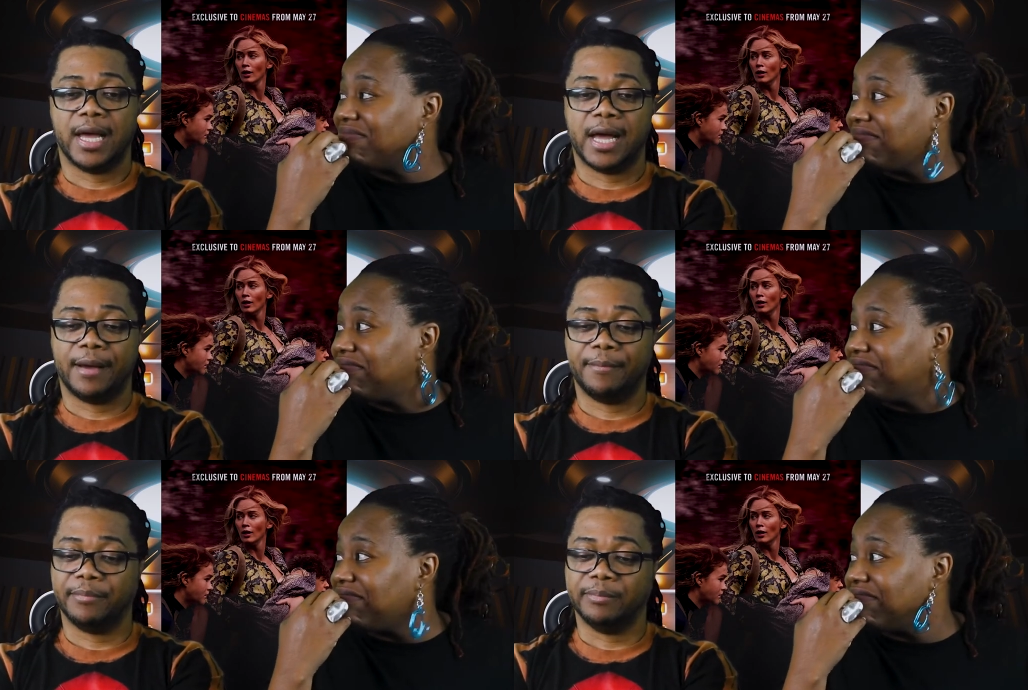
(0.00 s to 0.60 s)

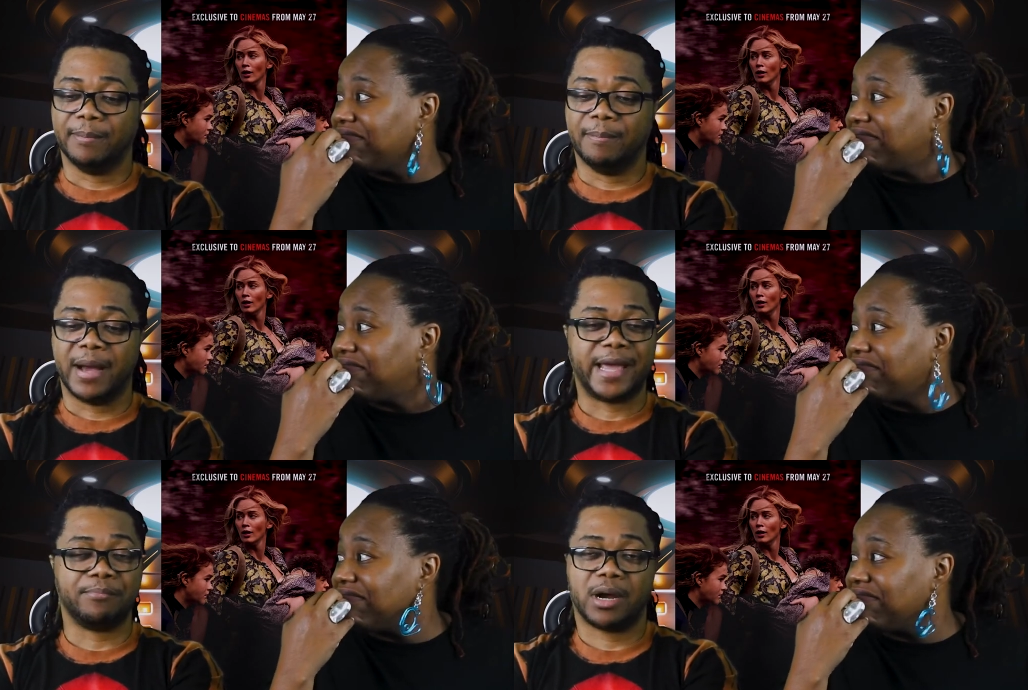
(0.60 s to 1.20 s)
Speaker 1: Um,
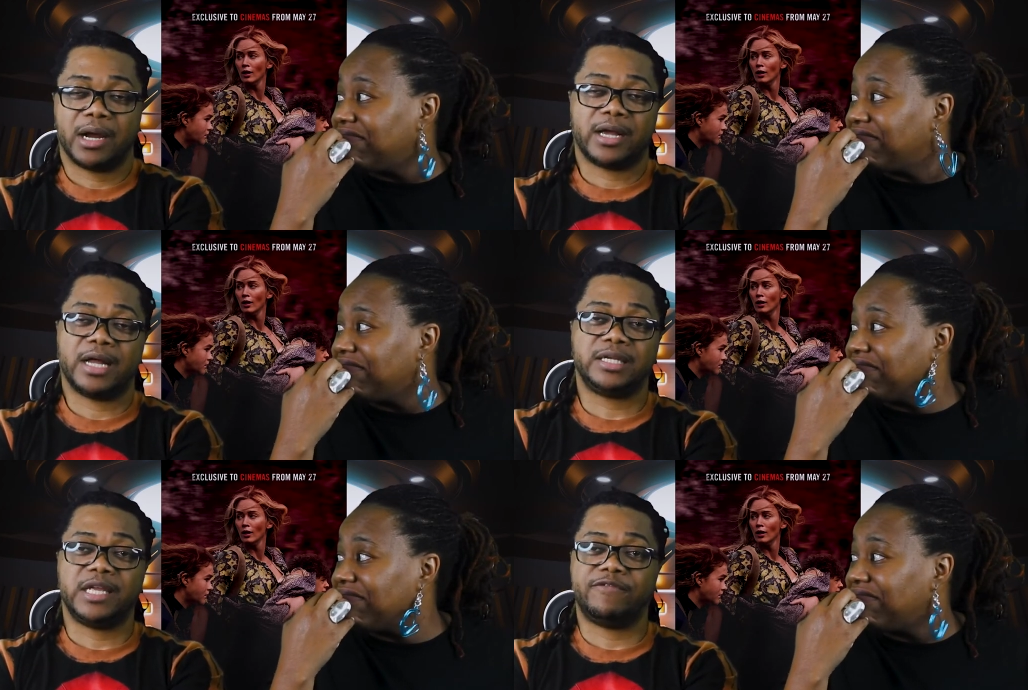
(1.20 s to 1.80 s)
my
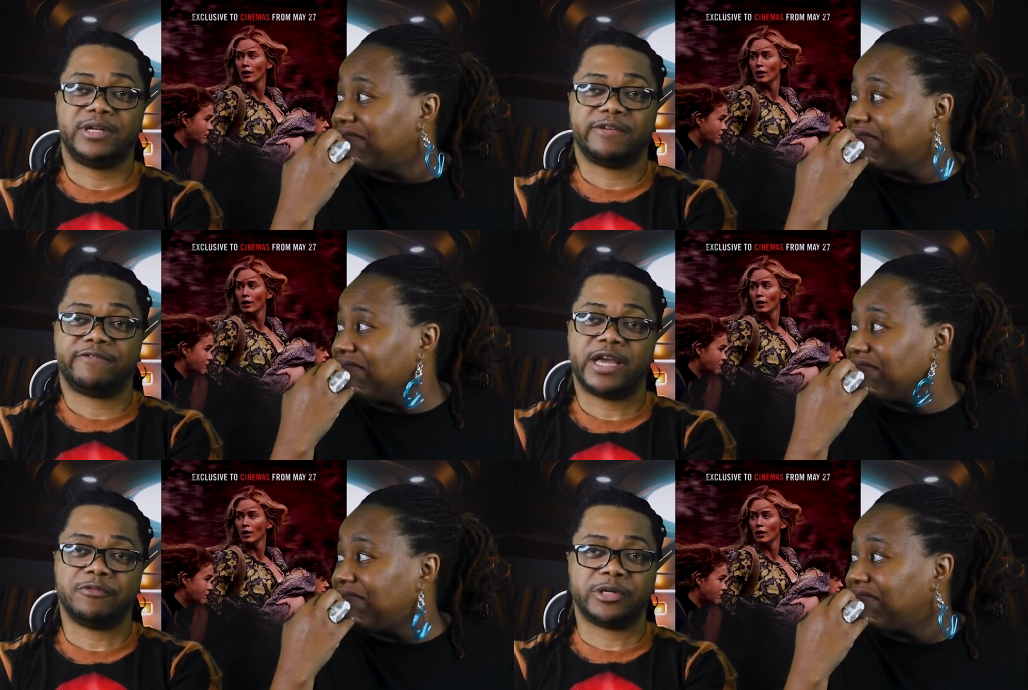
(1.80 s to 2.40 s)
mark, I'd give it
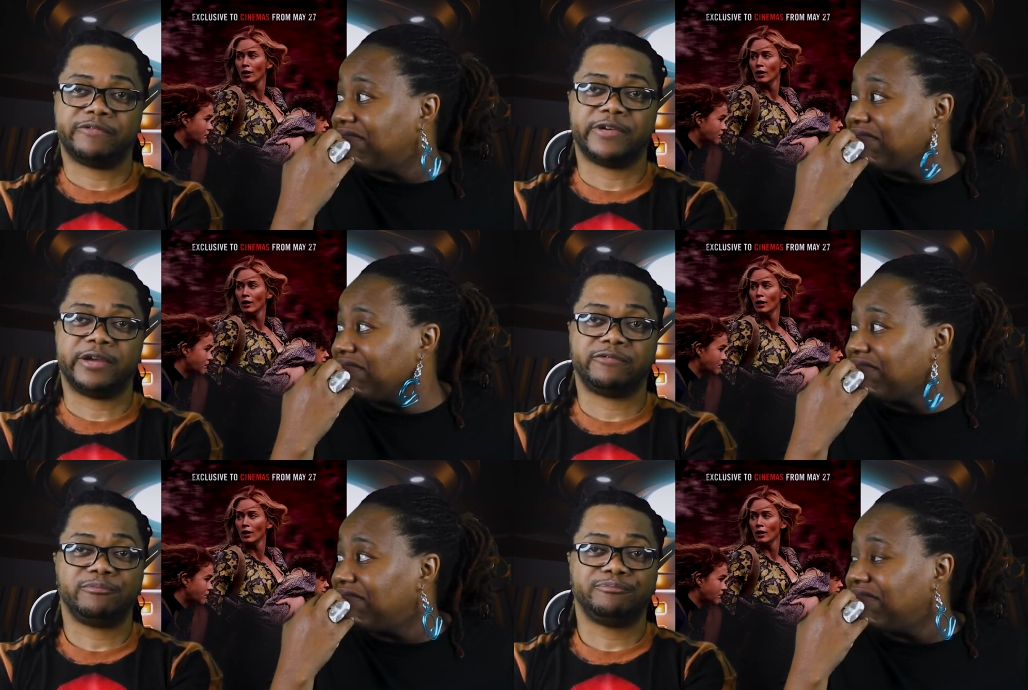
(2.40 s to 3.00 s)
a five out of
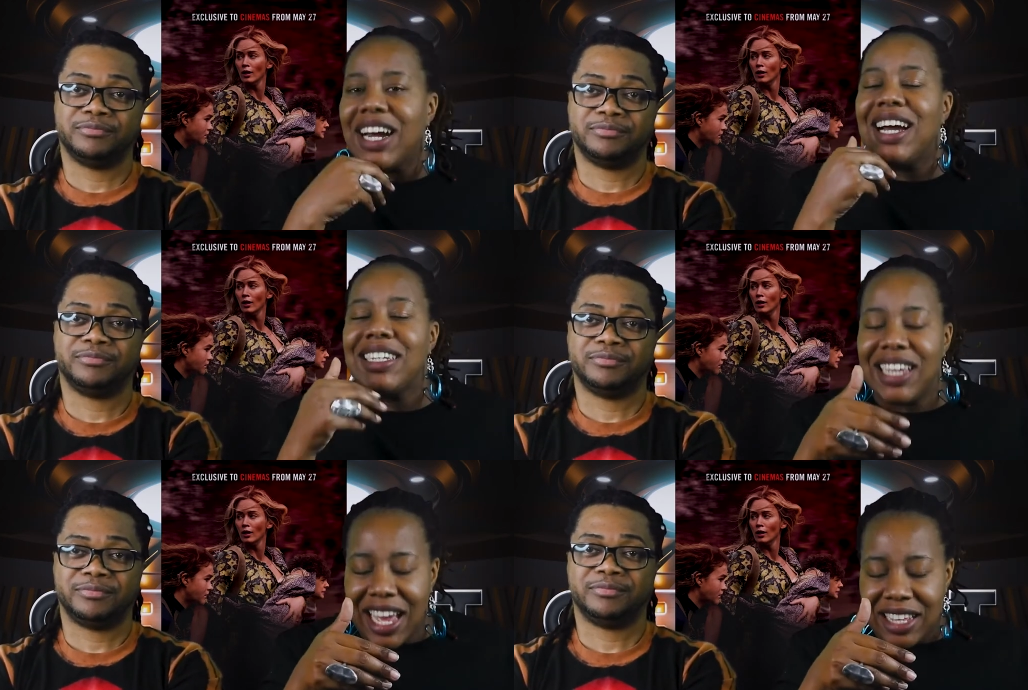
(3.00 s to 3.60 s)
five.
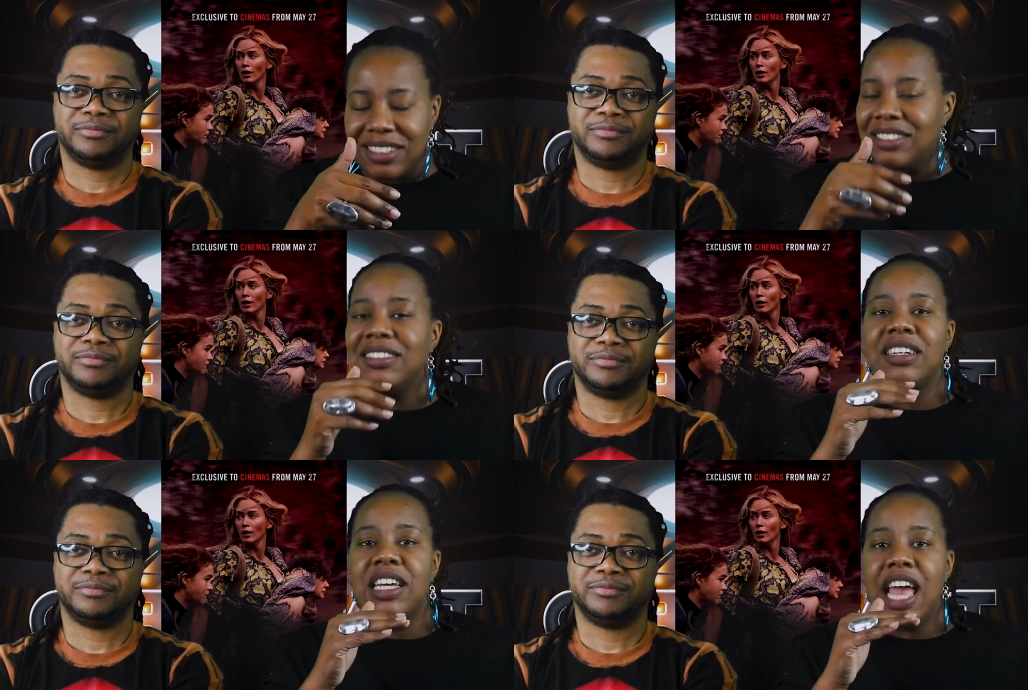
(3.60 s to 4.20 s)

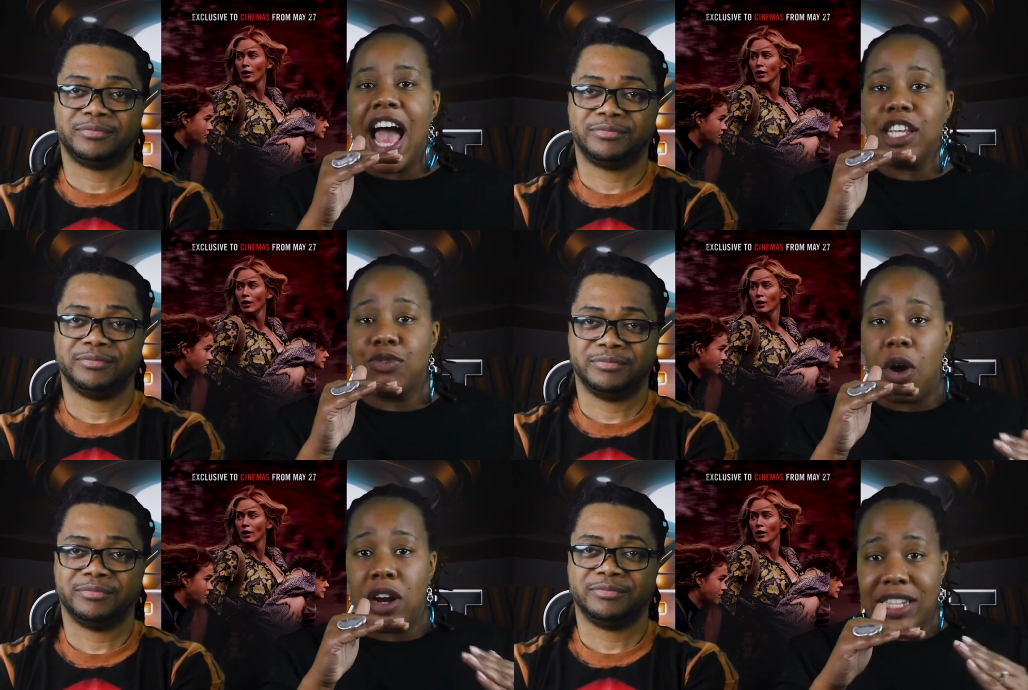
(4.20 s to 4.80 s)
Speaker 2: Again,
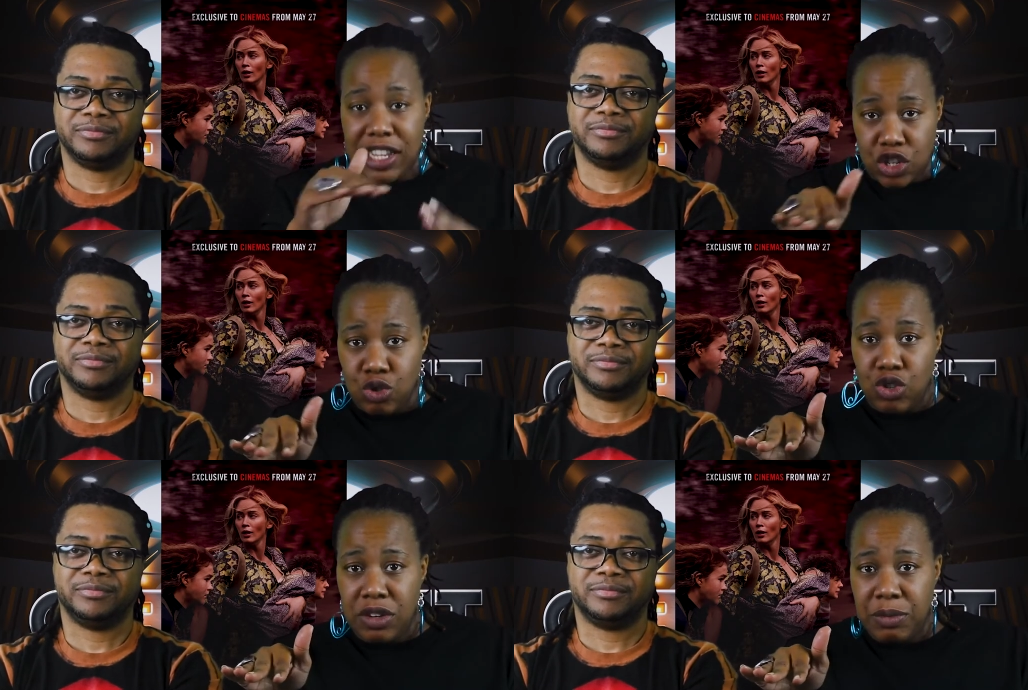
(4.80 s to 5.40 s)
as far as
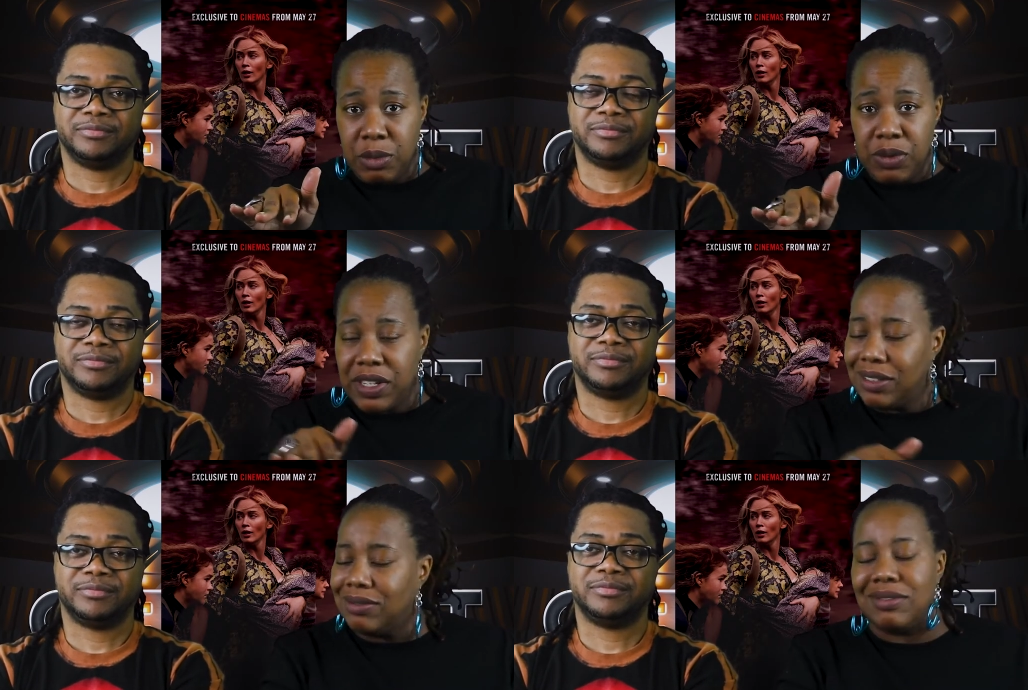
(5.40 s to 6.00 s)
execution of a
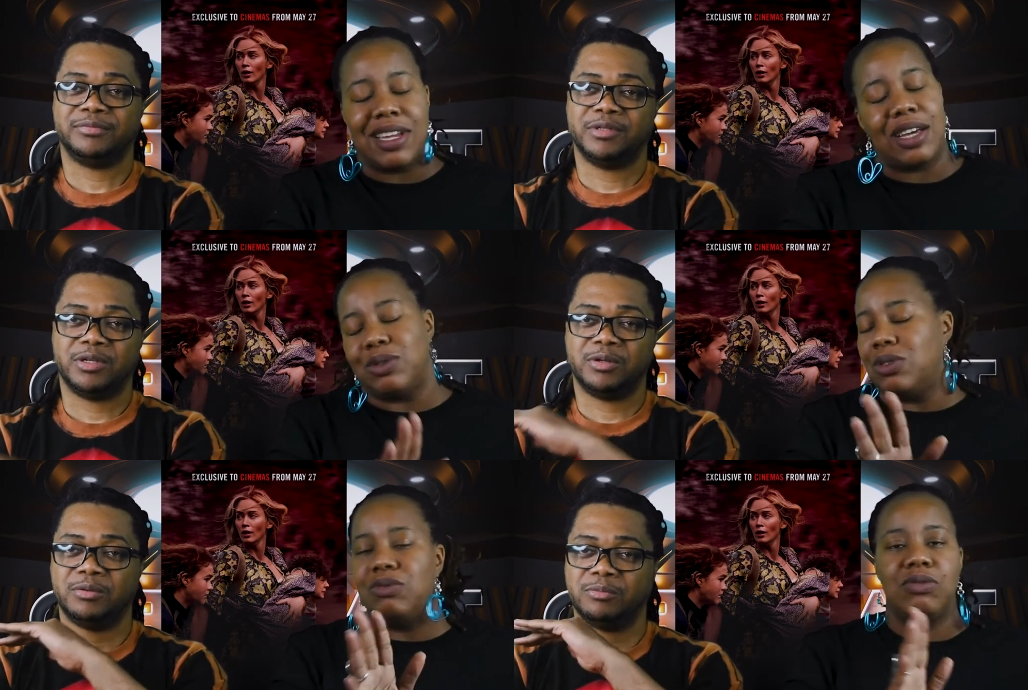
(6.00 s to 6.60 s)
movie, nah,
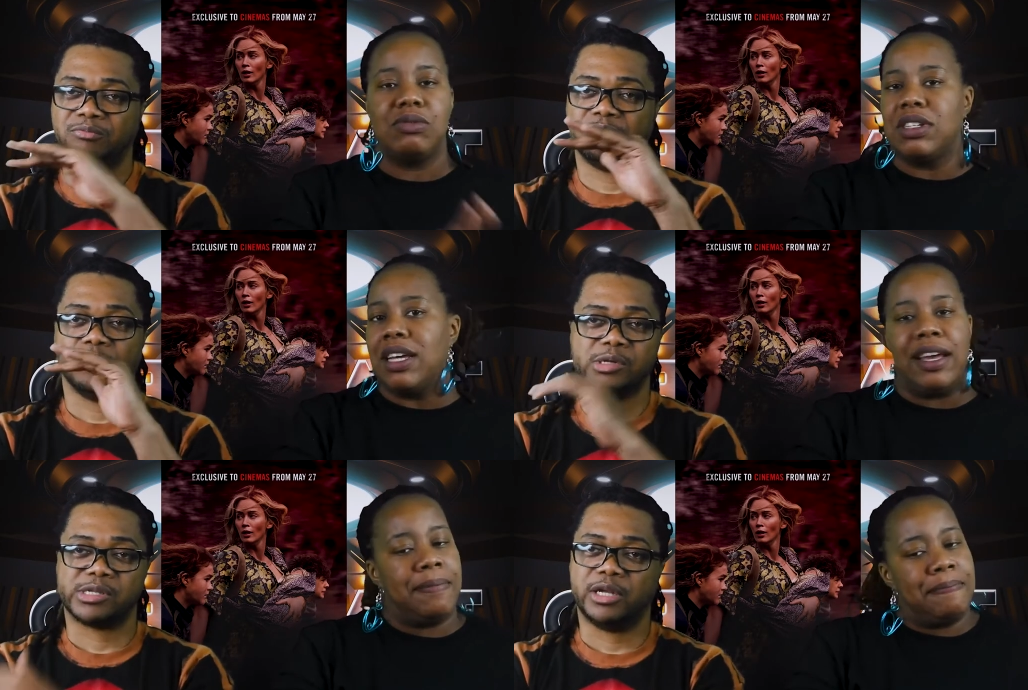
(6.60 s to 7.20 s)
you
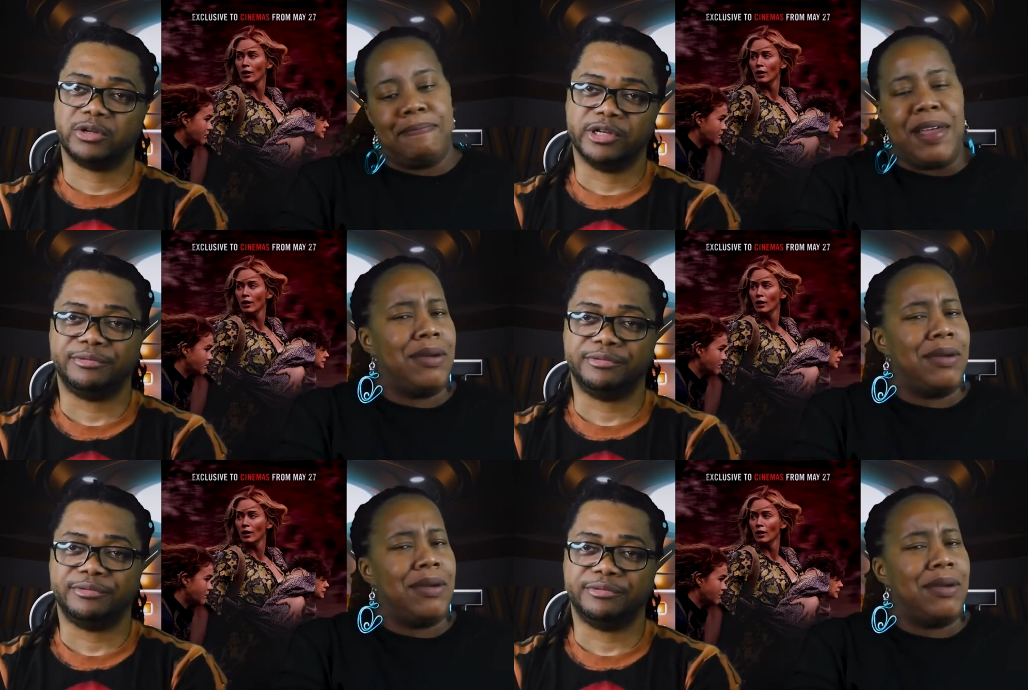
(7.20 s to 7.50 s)
it was done